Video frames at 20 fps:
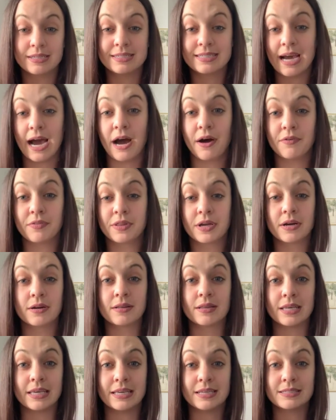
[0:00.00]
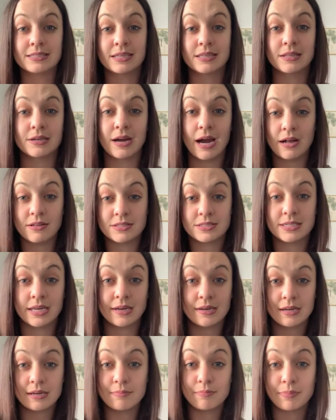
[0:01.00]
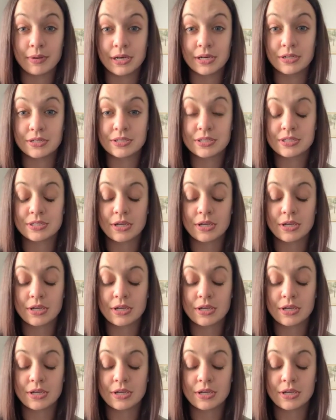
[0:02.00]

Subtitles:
down their liens and their outstanding bills.